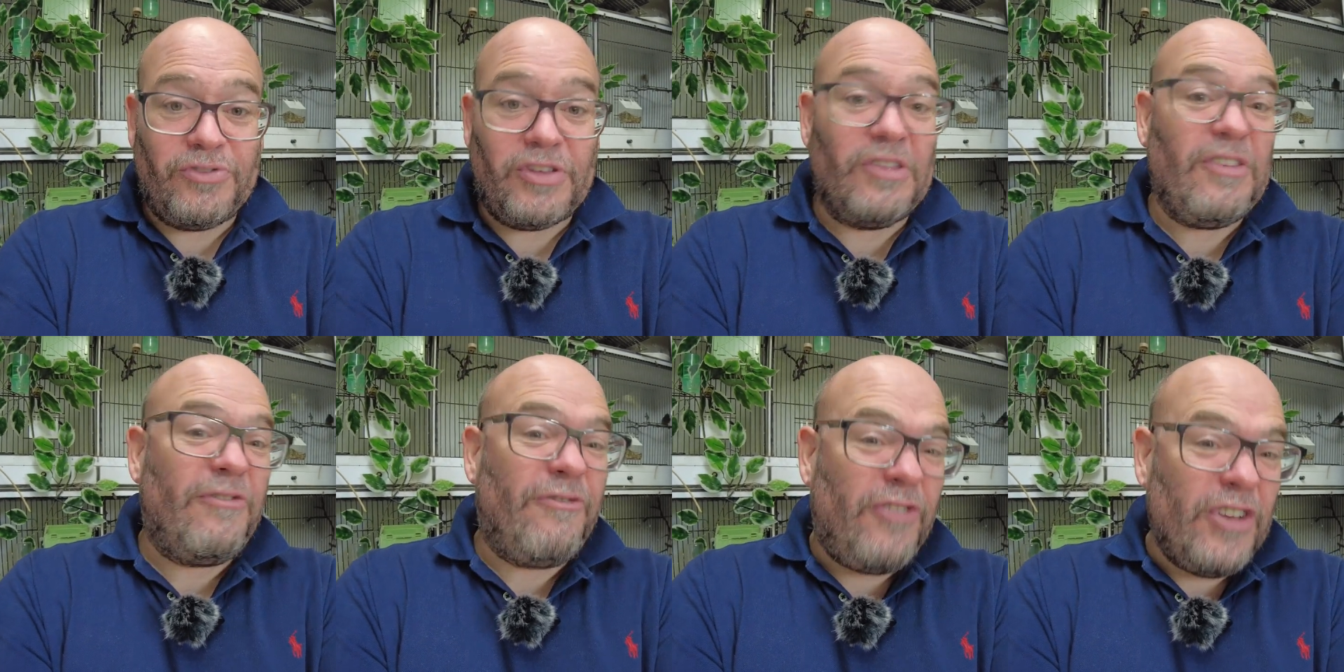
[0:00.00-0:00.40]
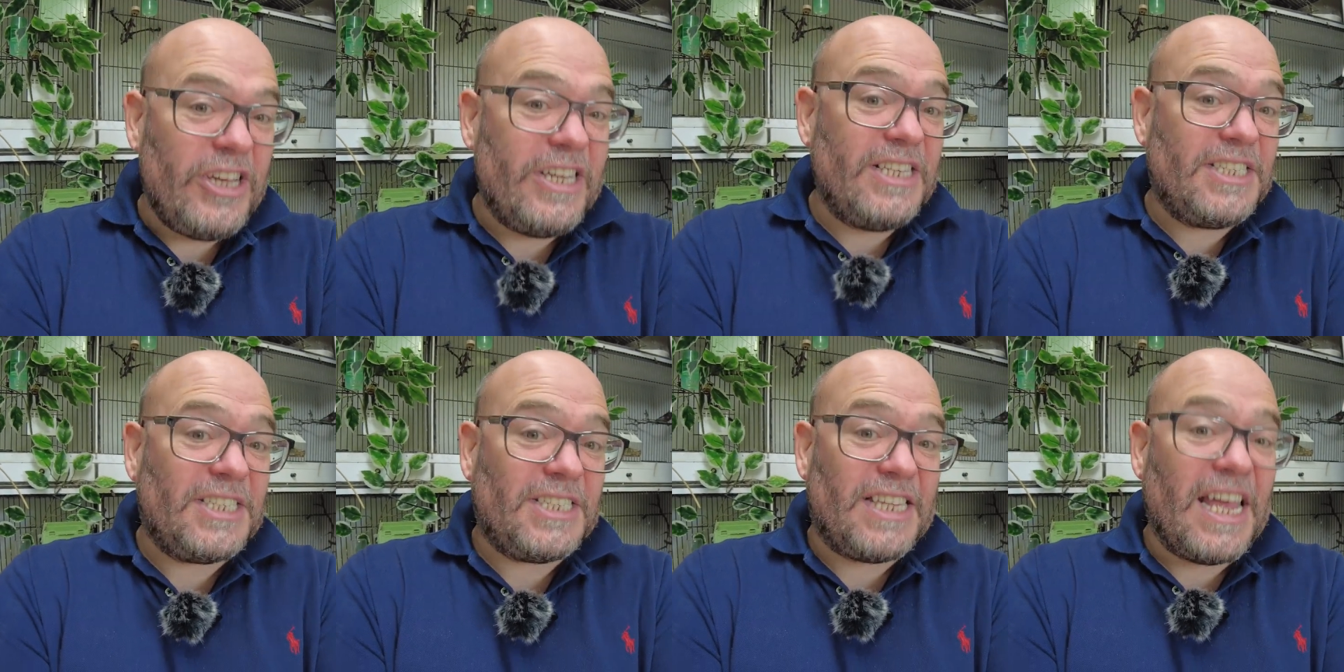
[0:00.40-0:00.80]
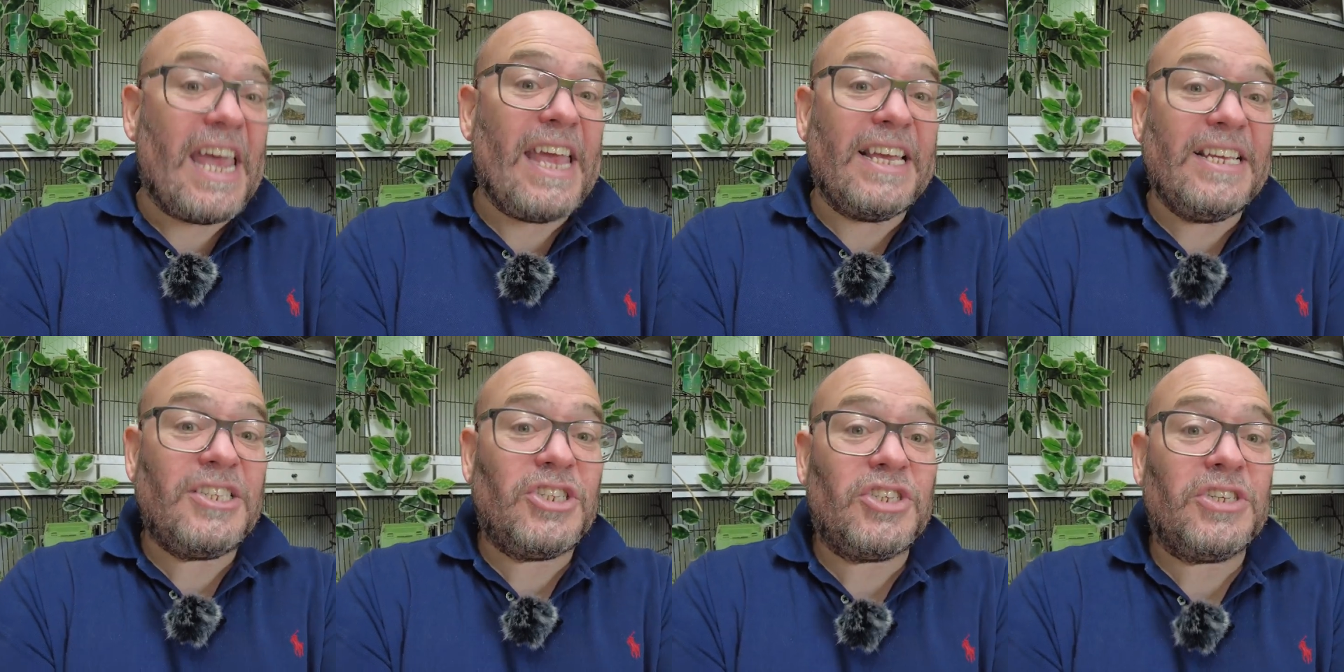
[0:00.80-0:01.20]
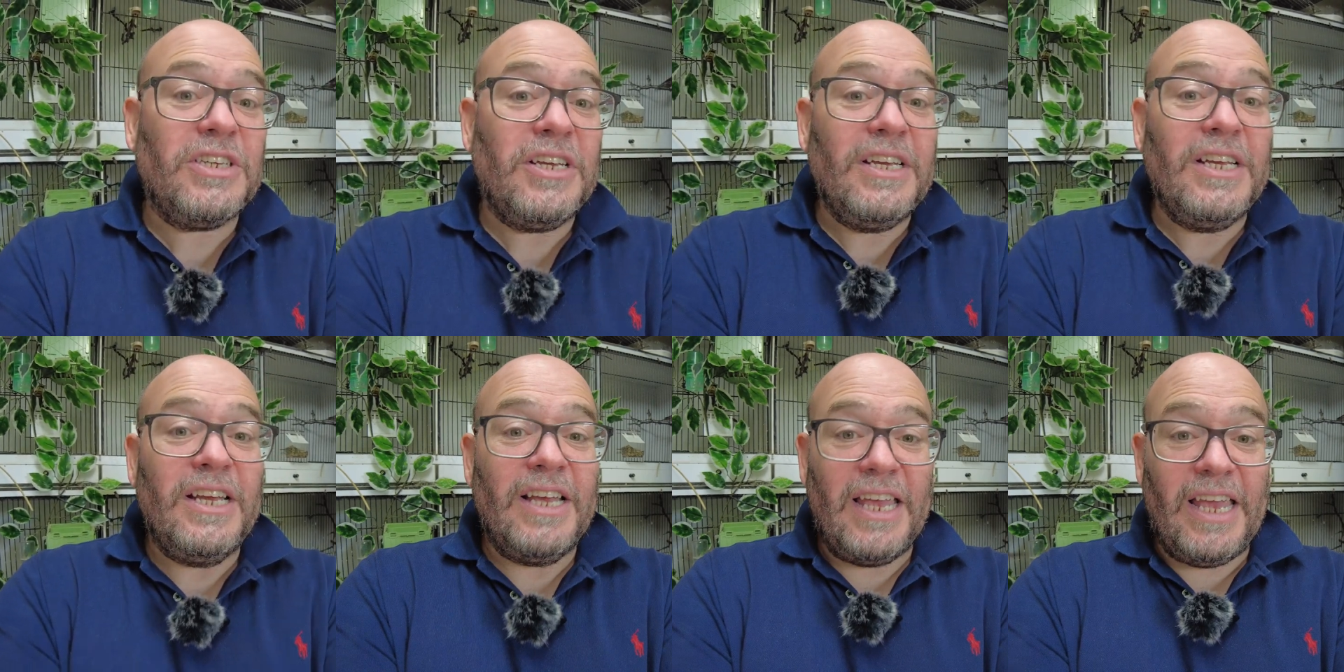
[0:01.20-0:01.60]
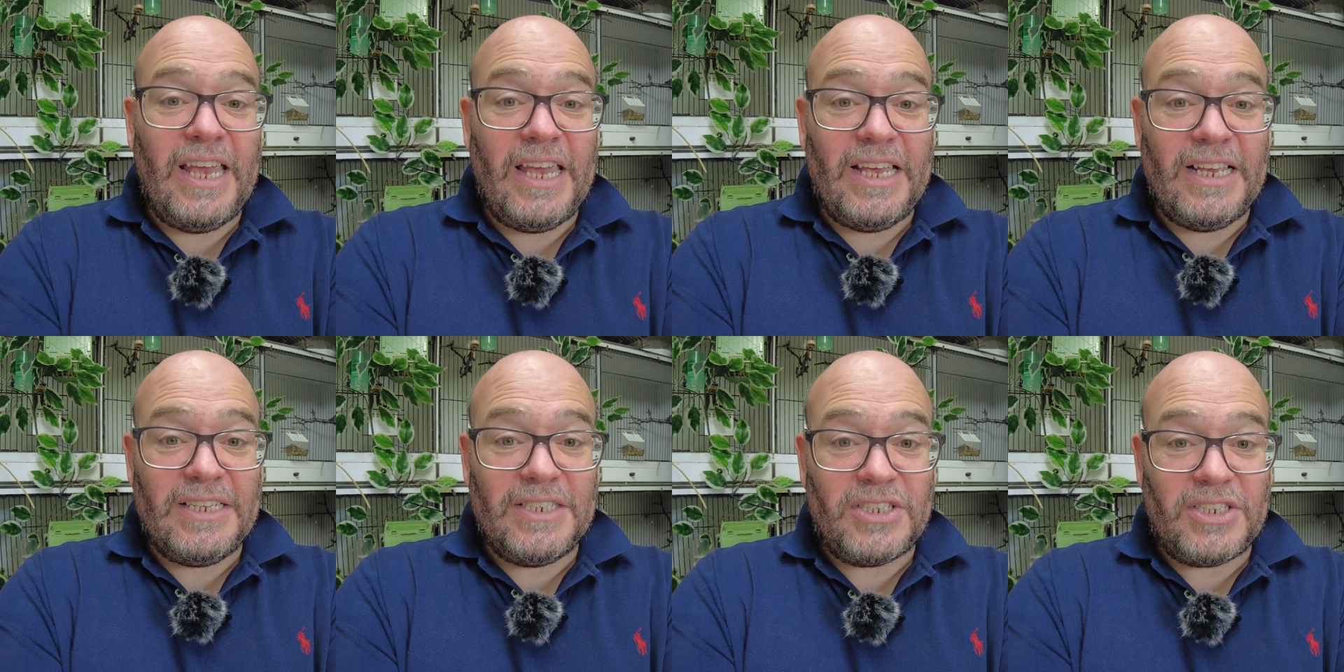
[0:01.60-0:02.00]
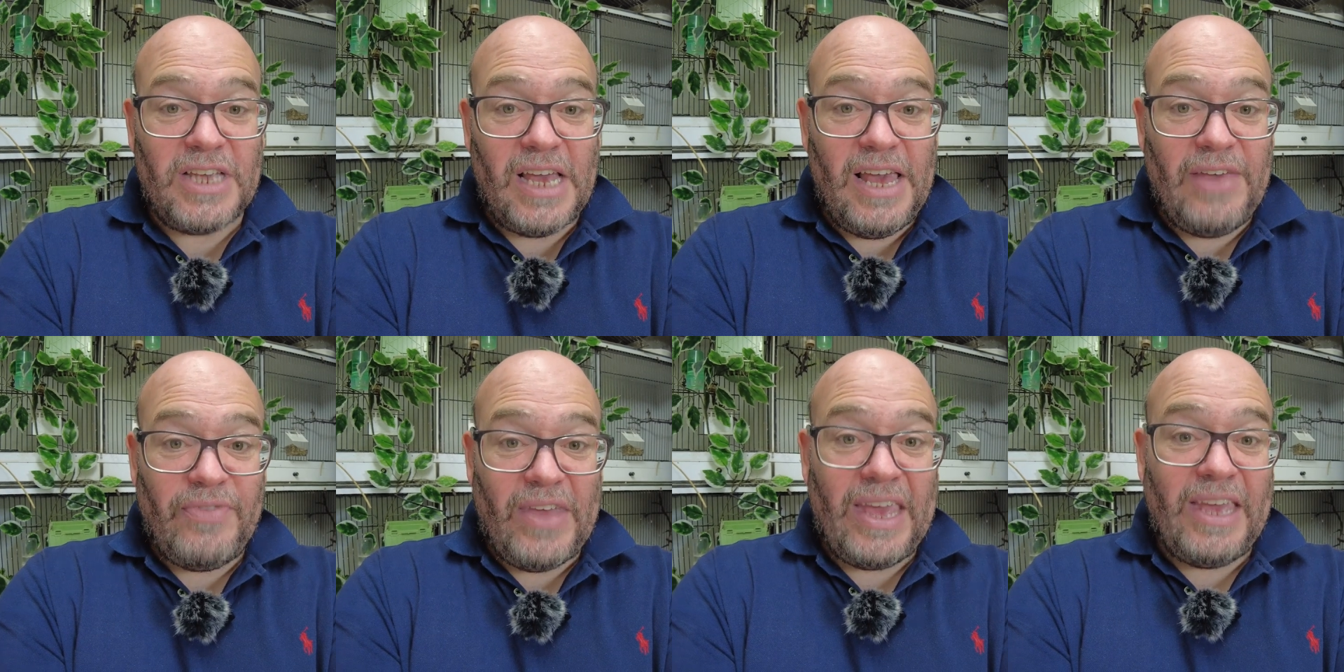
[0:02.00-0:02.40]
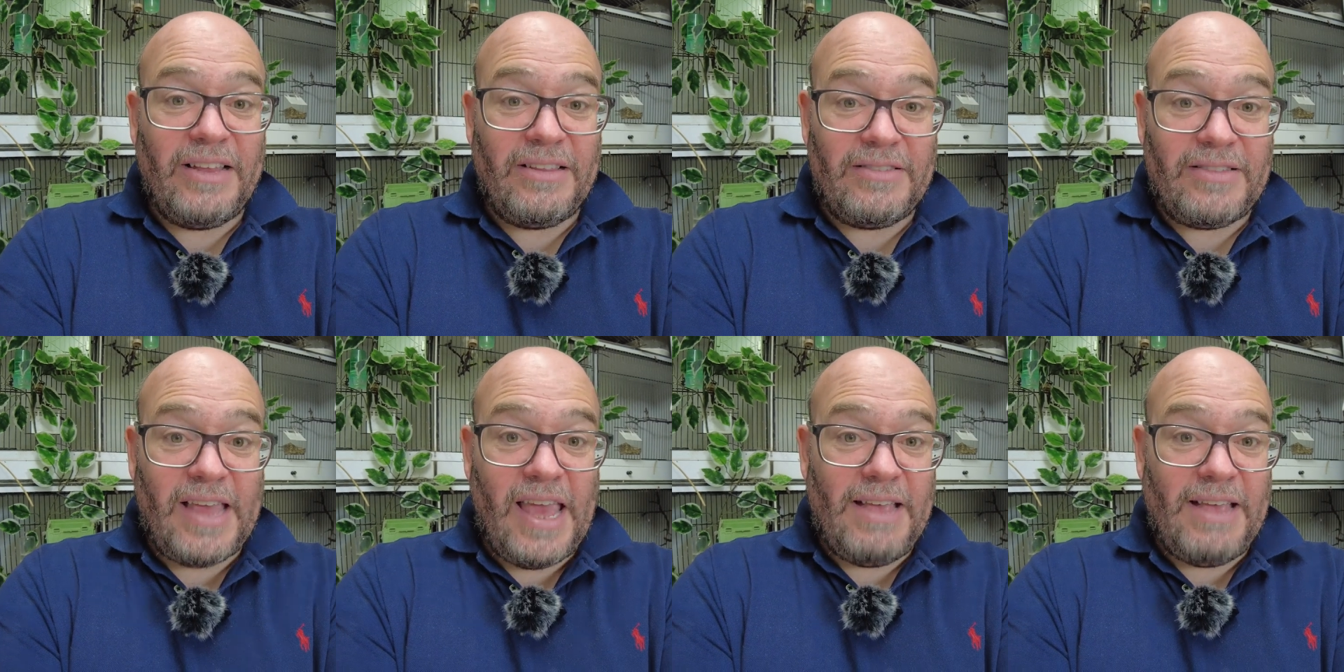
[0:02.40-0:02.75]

So the first stage is they